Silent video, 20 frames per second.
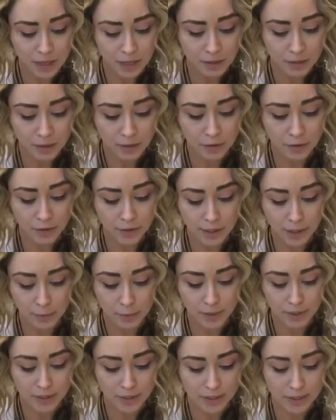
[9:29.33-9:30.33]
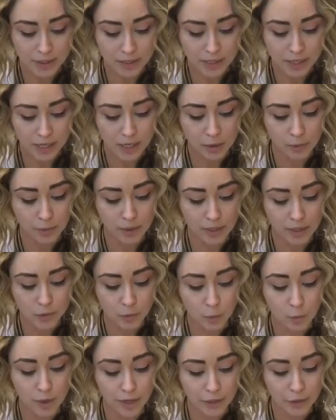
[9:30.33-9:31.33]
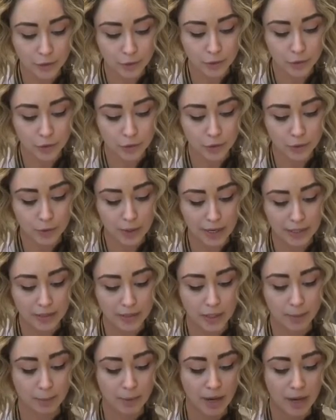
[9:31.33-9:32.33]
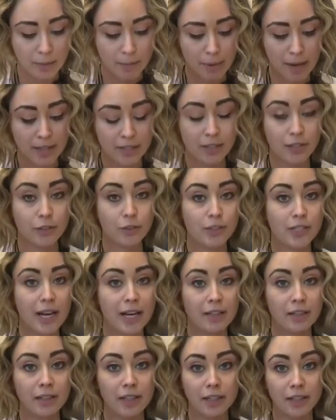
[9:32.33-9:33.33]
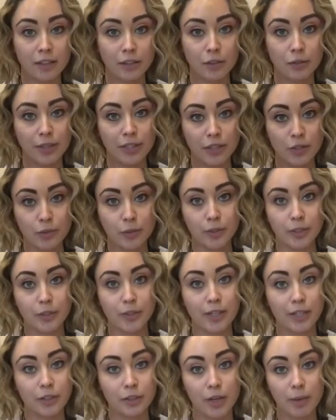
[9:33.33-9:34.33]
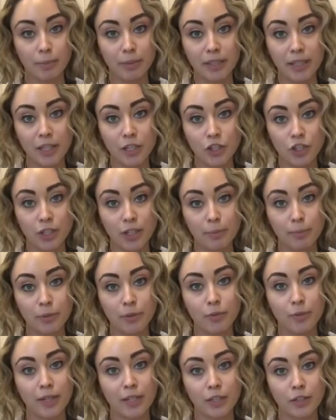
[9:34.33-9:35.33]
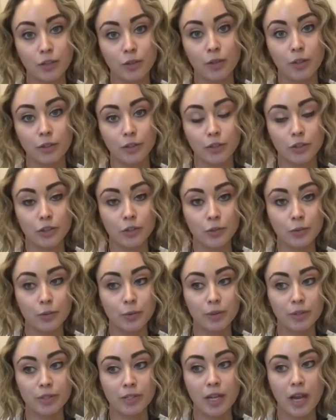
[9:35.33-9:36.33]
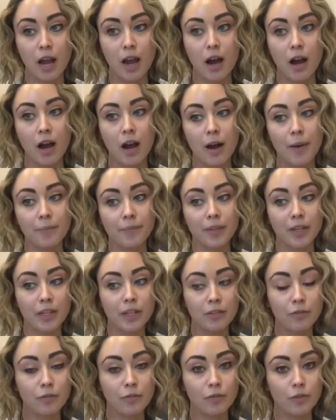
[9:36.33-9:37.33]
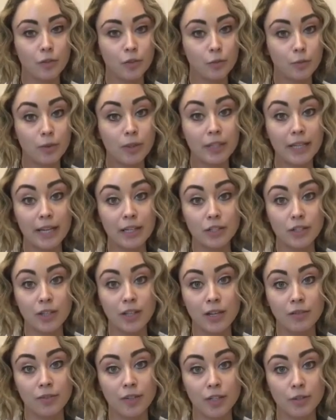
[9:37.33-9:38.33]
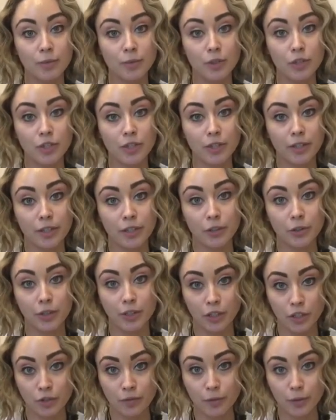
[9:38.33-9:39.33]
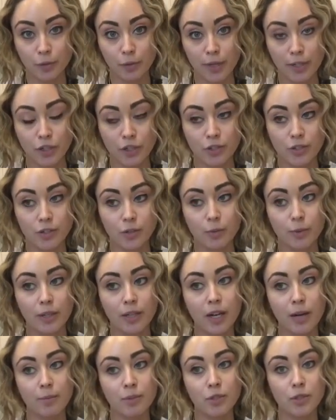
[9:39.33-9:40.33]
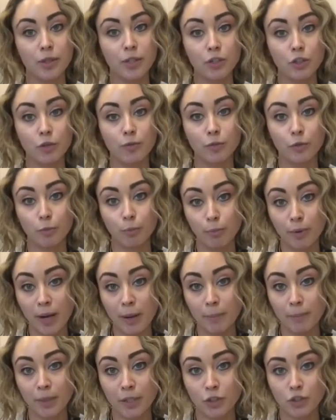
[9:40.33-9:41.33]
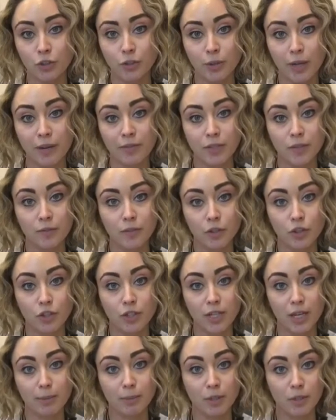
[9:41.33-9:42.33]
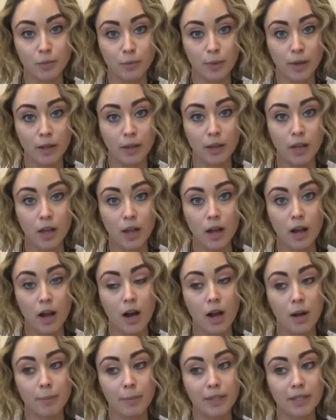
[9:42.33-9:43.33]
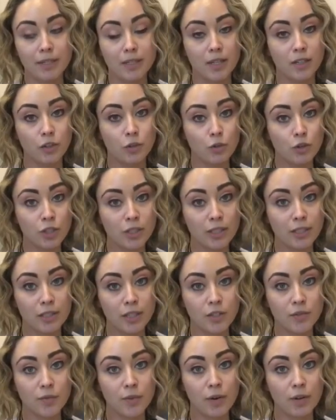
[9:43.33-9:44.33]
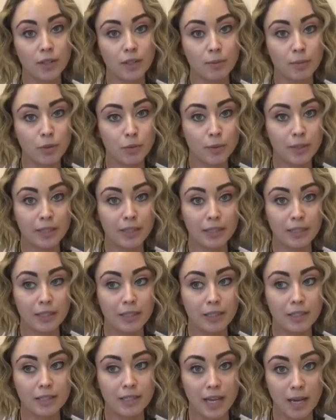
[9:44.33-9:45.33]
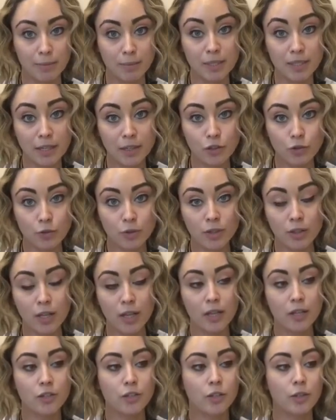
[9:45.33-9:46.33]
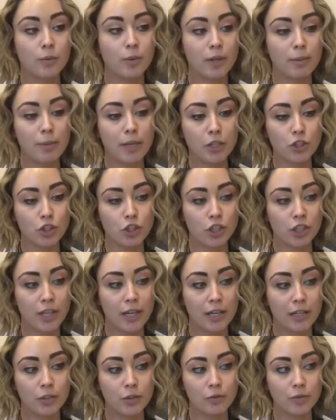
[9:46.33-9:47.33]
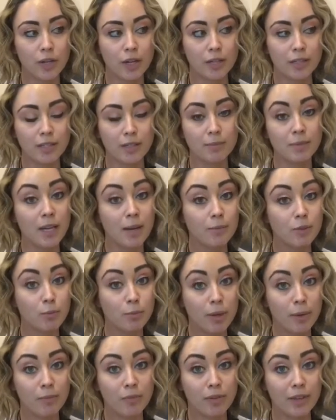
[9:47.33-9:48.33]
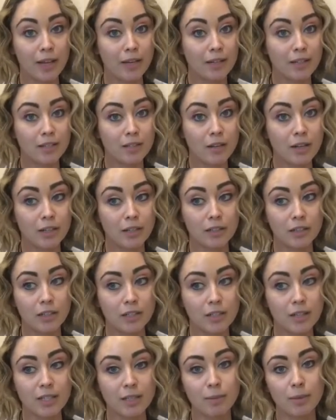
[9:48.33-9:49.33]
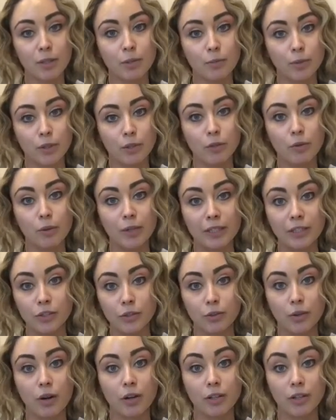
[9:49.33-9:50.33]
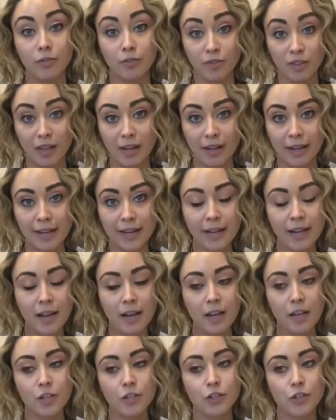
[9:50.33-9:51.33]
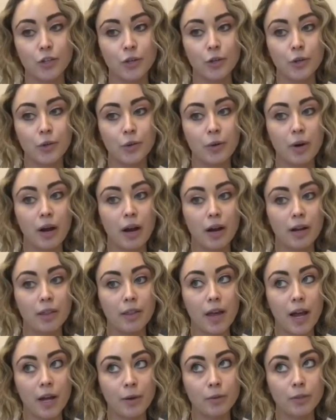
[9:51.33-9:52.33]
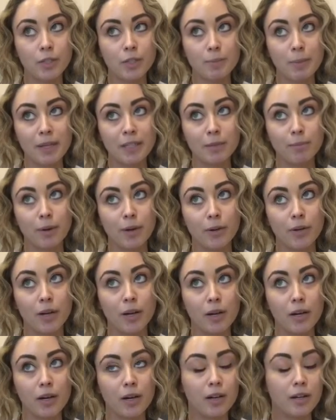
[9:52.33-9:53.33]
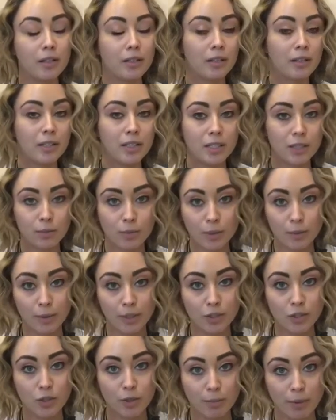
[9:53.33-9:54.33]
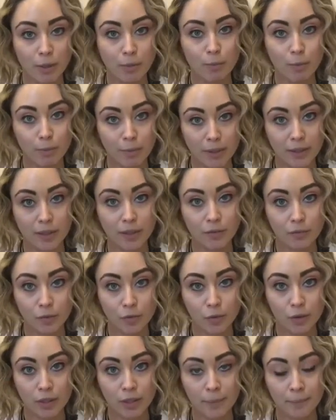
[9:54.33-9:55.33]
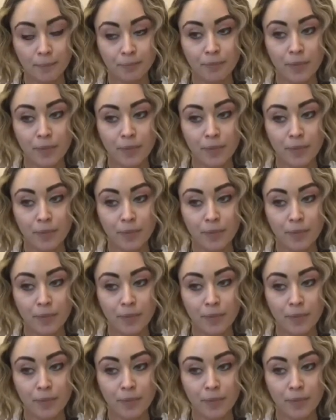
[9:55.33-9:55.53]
The other thing I wanted to say was, when you do end up passing your DAT and getting a great score, you get your application up and running to all your schools, if you will get to that phase where you're starting your interview questions. So when it comes to interview prep, make sure you have sufficient time as well, because that usually does fall in between the exam schedule. So you want to make sure that you've got some time to prep for that. It's not something you want to go into on the fly. So I would spend about at least 3 weeks to a month preparing for